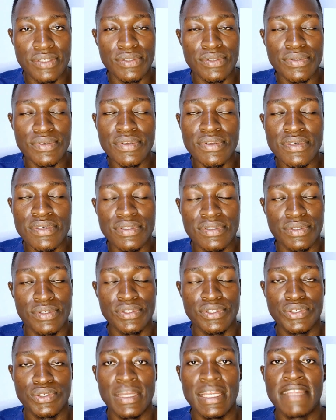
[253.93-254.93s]
do not
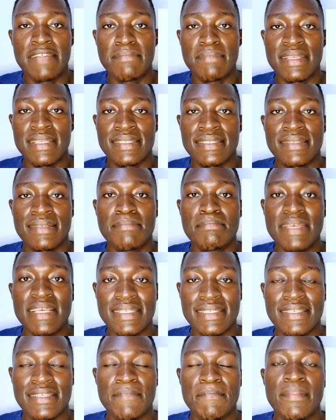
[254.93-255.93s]
usually
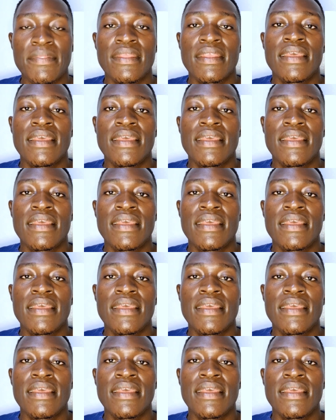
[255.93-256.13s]
mix.